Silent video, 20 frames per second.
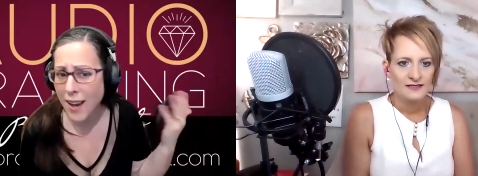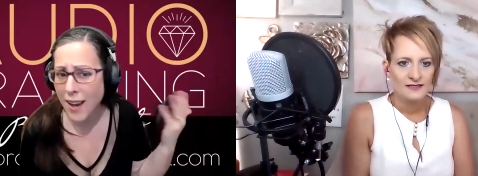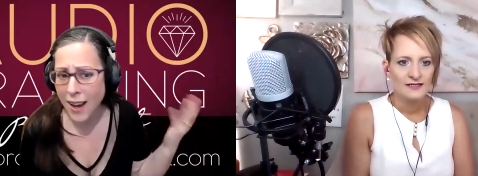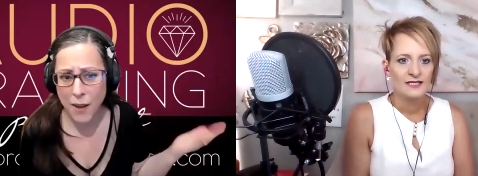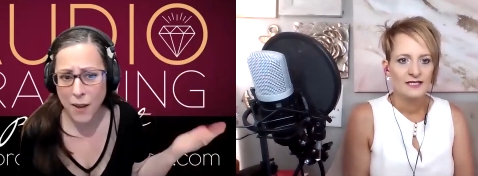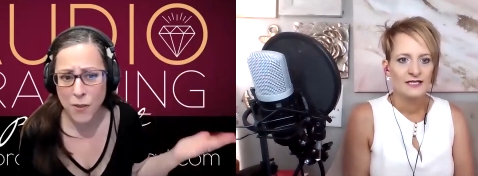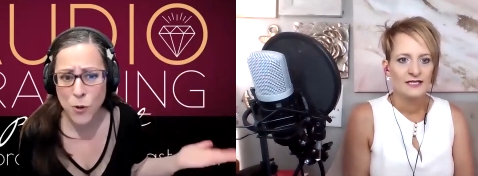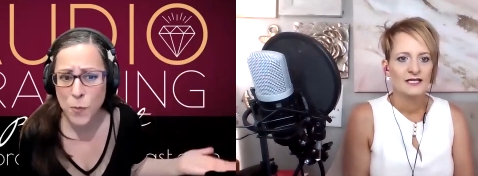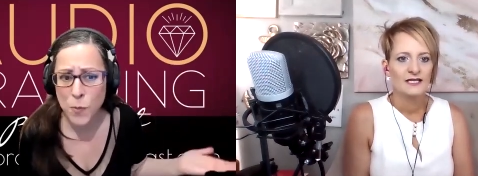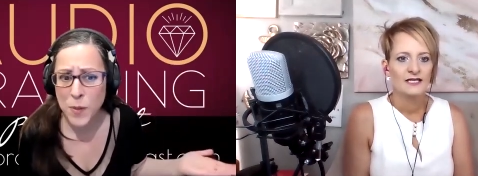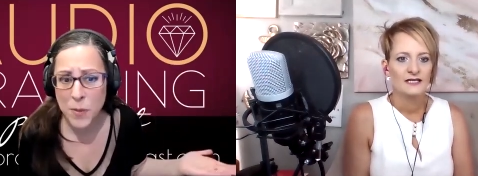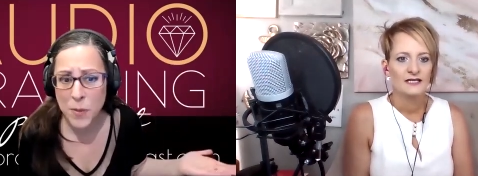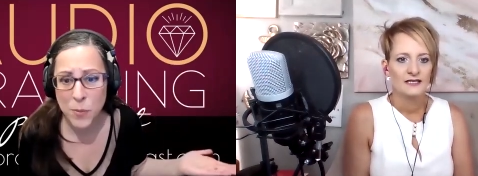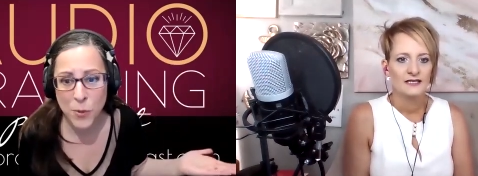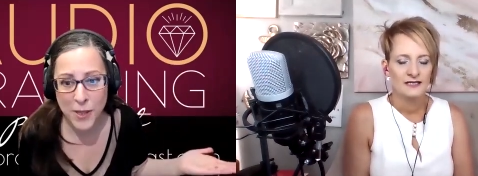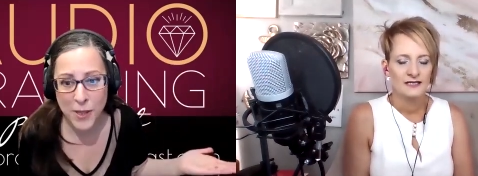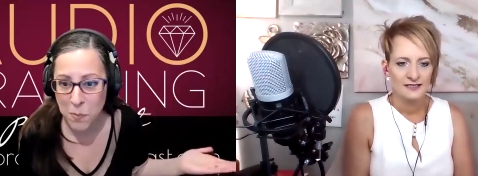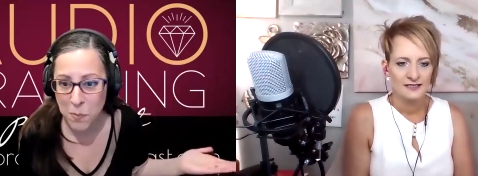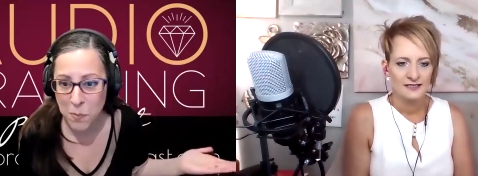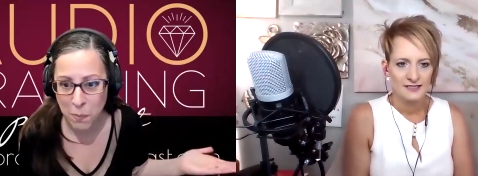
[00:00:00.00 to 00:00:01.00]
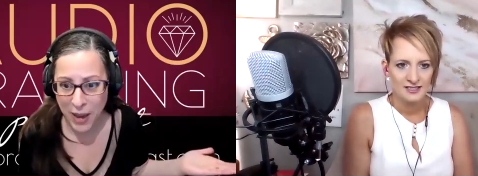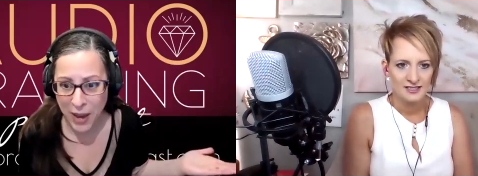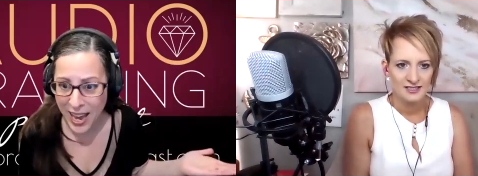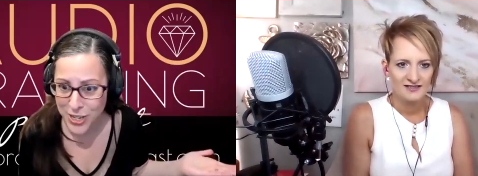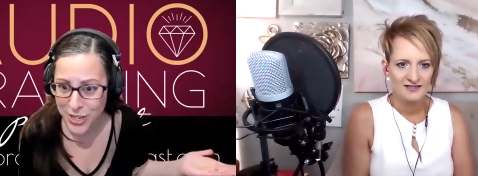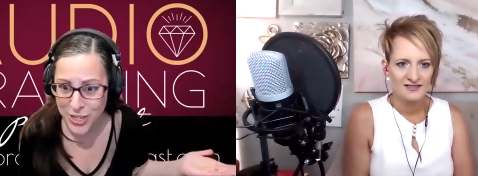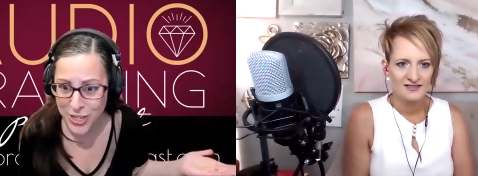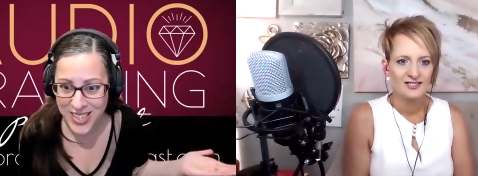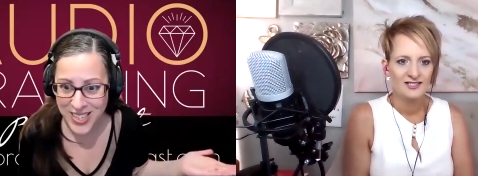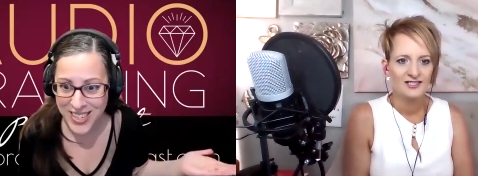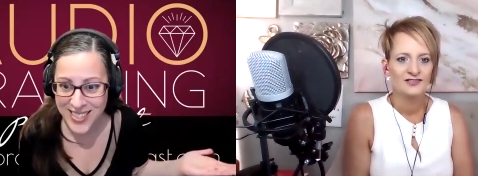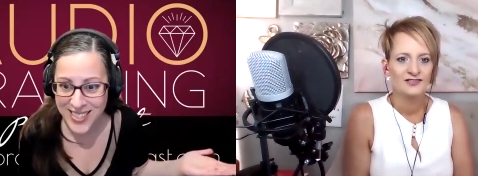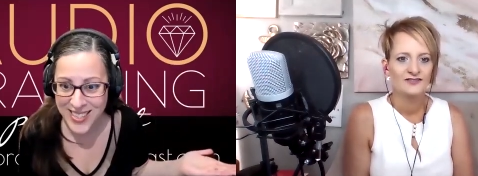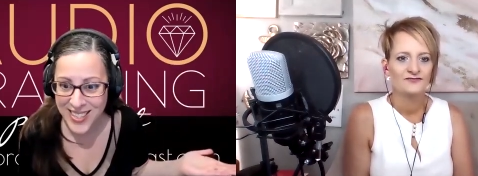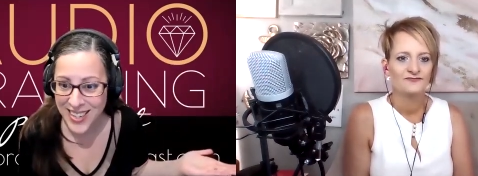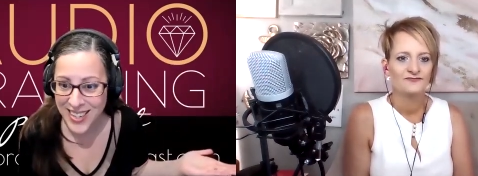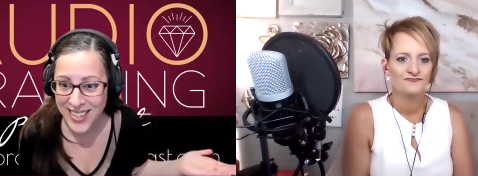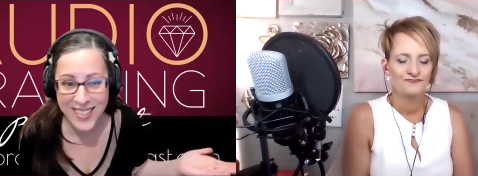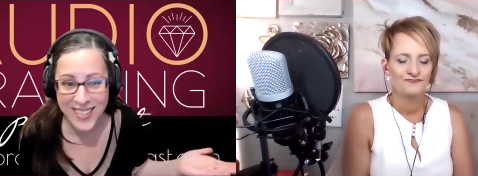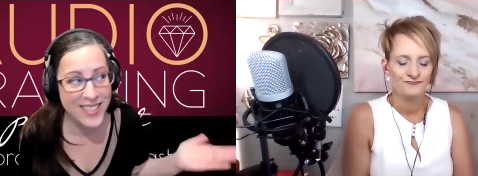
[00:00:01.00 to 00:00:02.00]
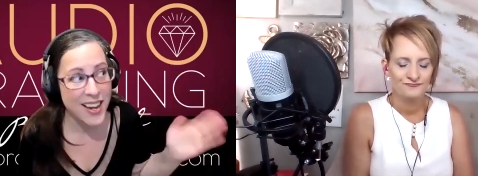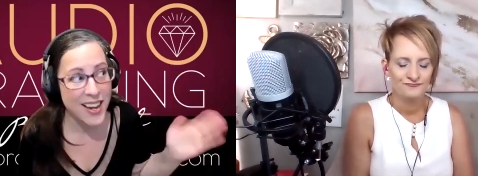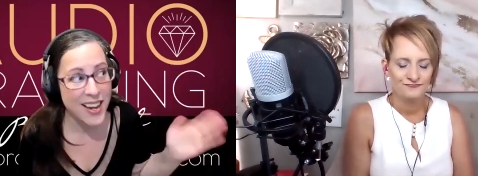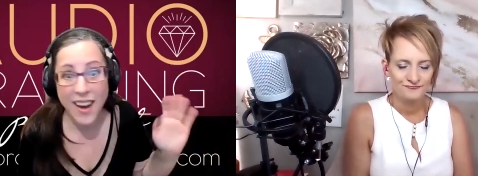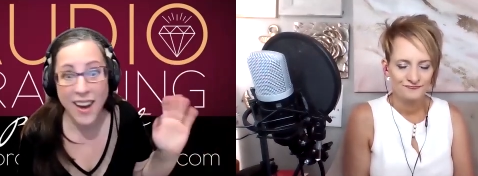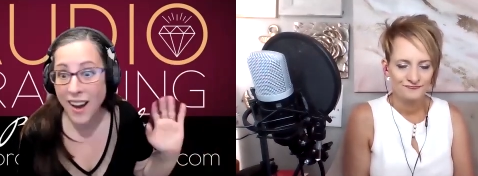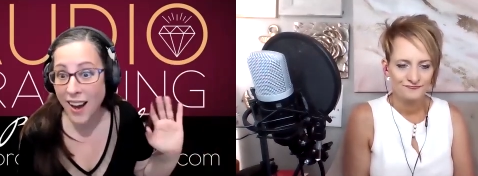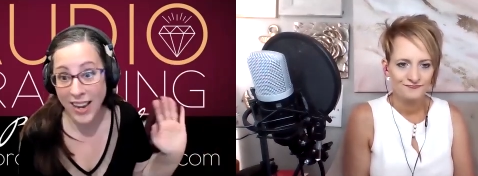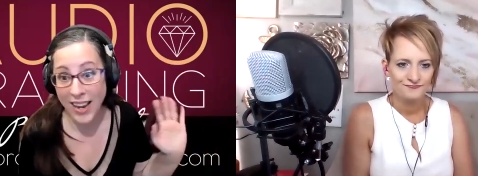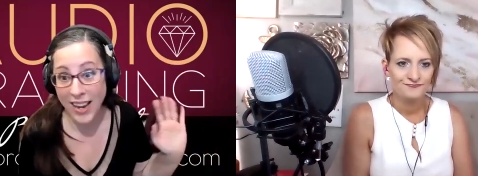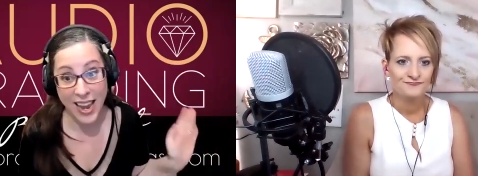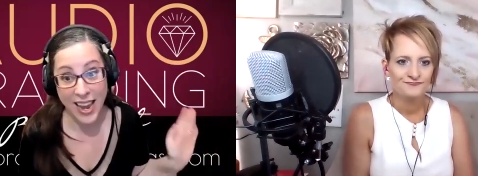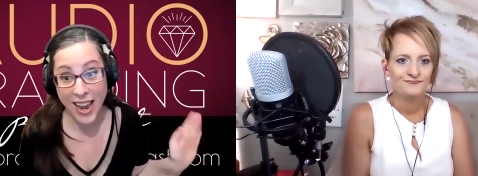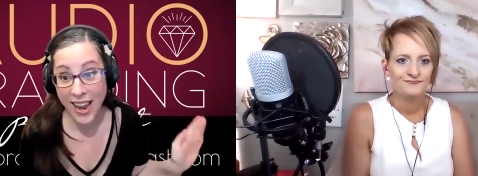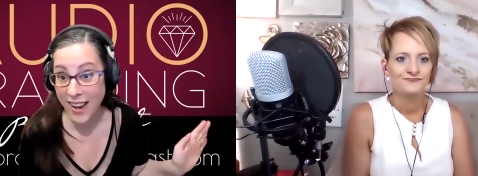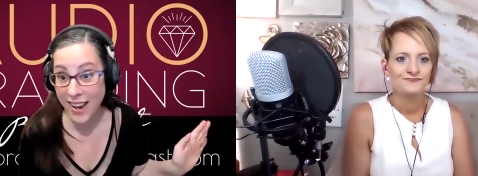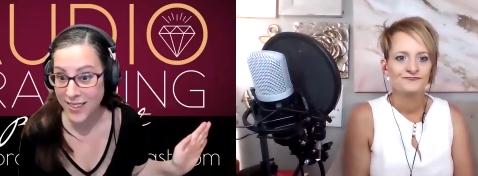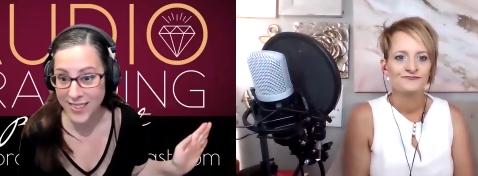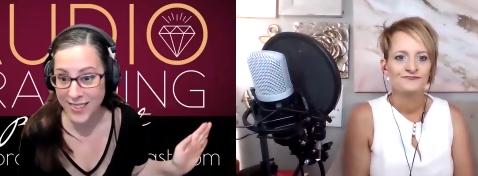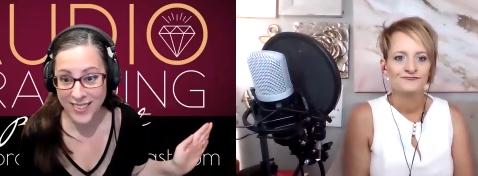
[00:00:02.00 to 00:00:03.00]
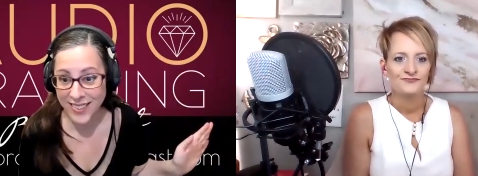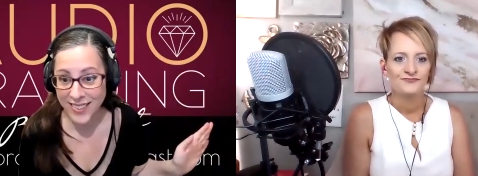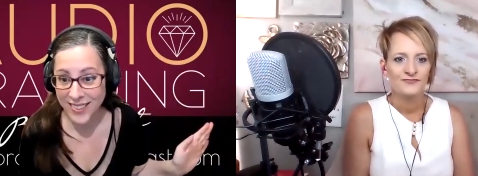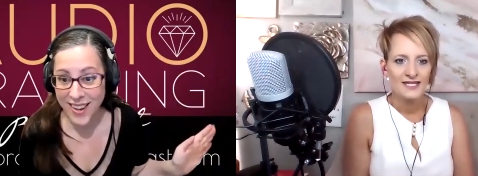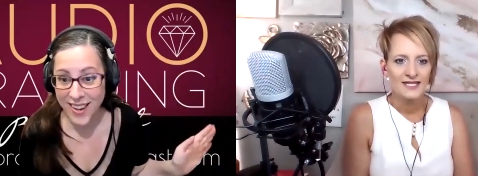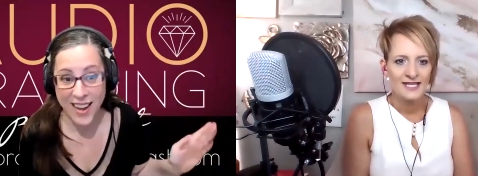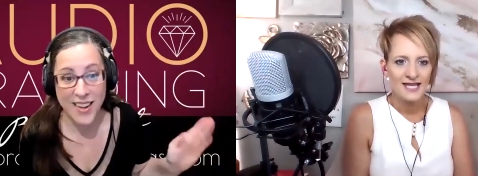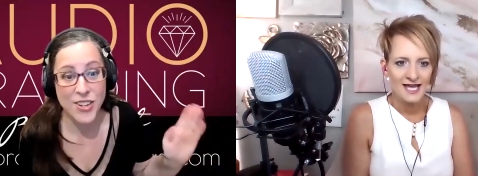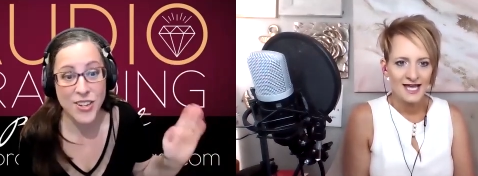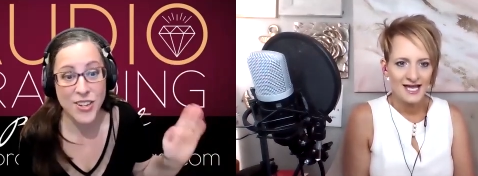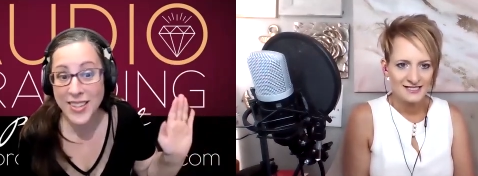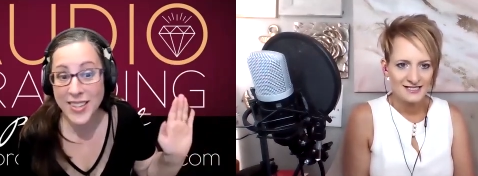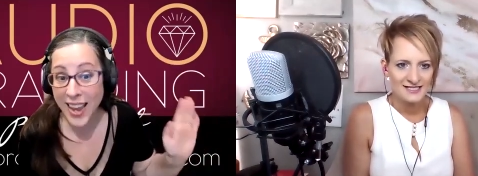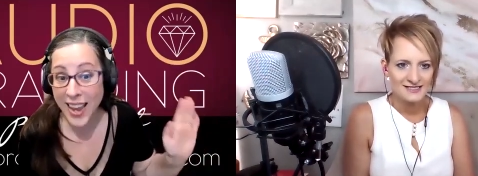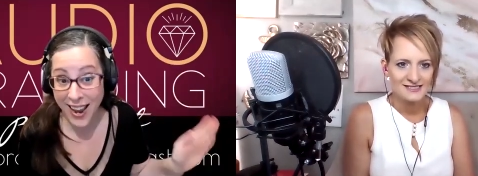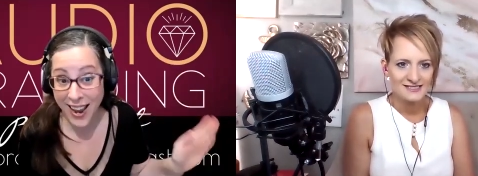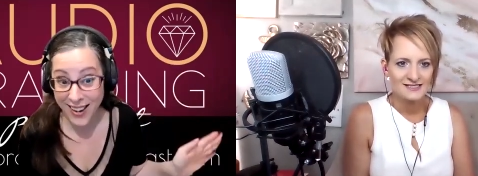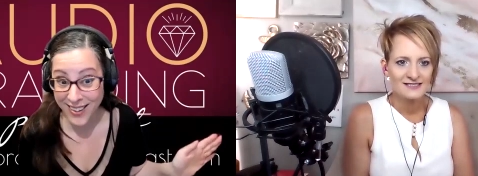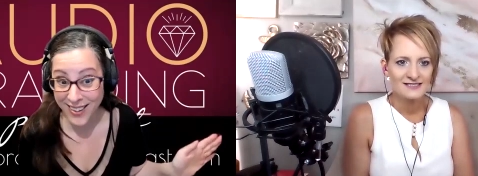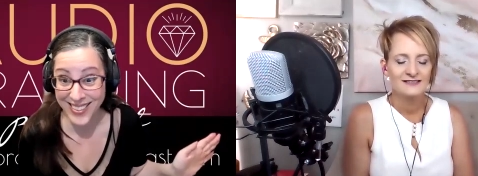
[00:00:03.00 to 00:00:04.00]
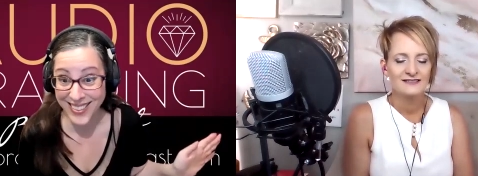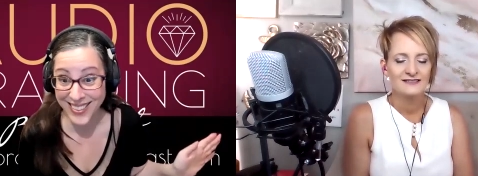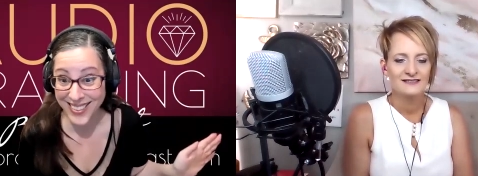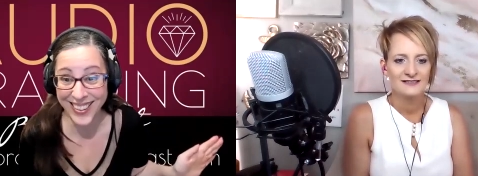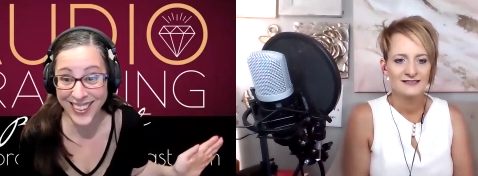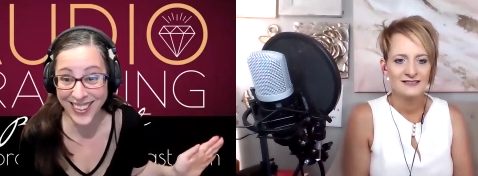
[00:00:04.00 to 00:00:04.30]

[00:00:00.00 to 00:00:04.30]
Speaker 1: Other people can batch these things. I can't. I just yes. can't.